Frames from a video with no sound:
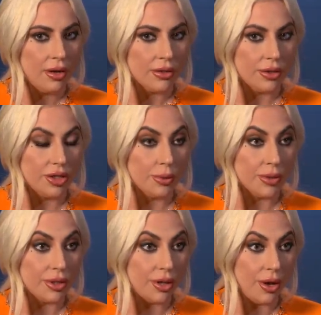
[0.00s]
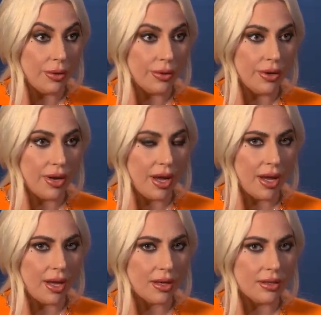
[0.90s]
So she was alone.
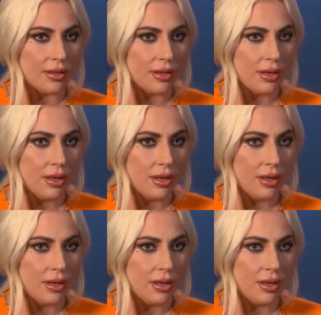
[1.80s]
And